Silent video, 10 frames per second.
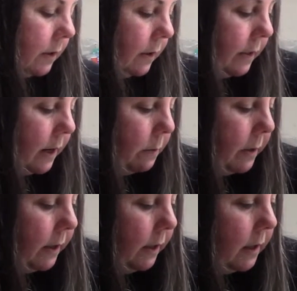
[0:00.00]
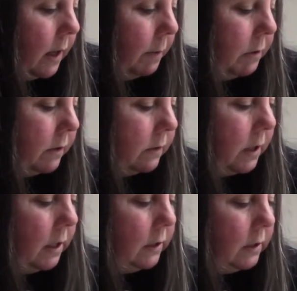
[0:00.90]
That way I'm just
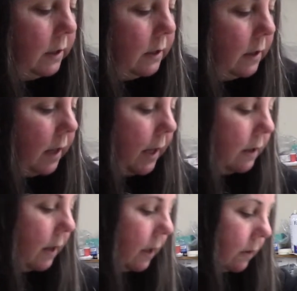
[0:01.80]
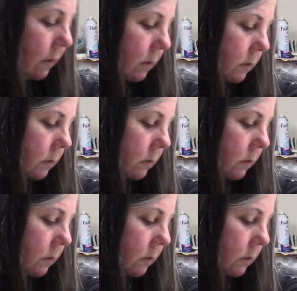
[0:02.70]
taking it at an angle.